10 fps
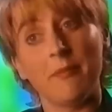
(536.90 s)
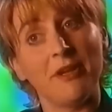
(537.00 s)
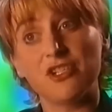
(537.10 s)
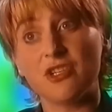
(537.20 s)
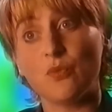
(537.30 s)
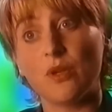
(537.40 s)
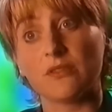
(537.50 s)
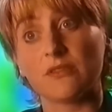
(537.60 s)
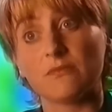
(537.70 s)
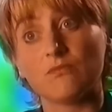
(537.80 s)
managed it
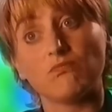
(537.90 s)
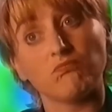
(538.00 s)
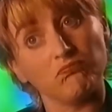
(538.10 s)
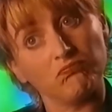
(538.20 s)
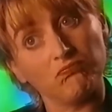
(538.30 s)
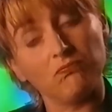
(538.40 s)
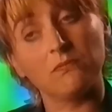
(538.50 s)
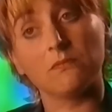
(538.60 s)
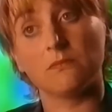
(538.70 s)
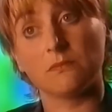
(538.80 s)
once,
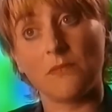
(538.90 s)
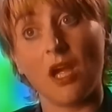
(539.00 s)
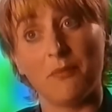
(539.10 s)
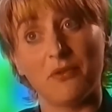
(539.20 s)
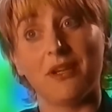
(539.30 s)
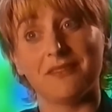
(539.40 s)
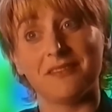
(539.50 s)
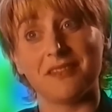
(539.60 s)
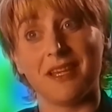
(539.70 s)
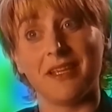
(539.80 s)
I'm proud to
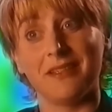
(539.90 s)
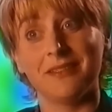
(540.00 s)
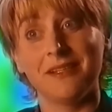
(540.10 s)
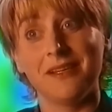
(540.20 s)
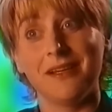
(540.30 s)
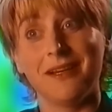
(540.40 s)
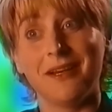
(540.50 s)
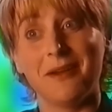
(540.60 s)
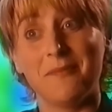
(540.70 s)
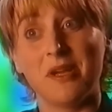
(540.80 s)
say.
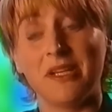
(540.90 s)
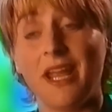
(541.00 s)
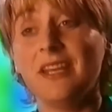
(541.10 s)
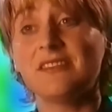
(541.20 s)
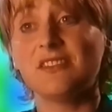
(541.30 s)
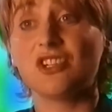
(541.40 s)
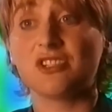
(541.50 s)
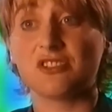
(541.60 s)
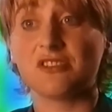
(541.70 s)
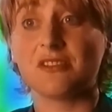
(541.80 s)
And any
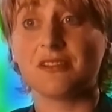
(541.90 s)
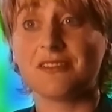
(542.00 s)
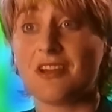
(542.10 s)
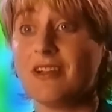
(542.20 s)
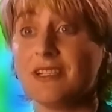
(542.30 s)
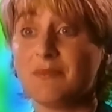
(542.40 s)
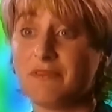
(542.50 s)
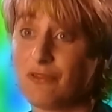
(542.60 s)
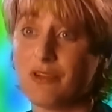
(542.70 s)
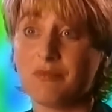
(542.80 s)
suggestions that I tied it
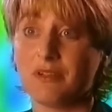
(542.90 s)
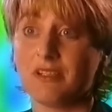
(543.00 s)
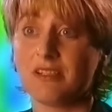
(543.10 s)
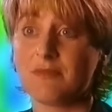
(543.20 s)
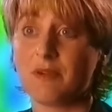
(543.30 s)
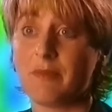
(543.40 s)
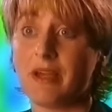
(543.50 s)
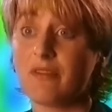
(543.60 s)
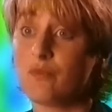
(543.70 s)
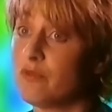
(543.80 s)
before I put it into my
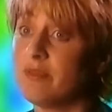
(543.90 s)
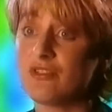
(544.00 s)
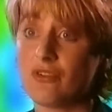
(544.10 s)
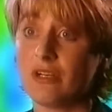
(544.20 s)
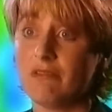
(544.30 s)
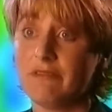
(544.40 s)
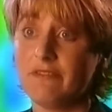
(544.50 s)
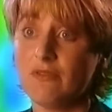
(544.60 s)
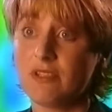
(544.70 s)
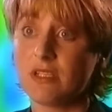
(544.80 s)
mouth will be strongly refuted.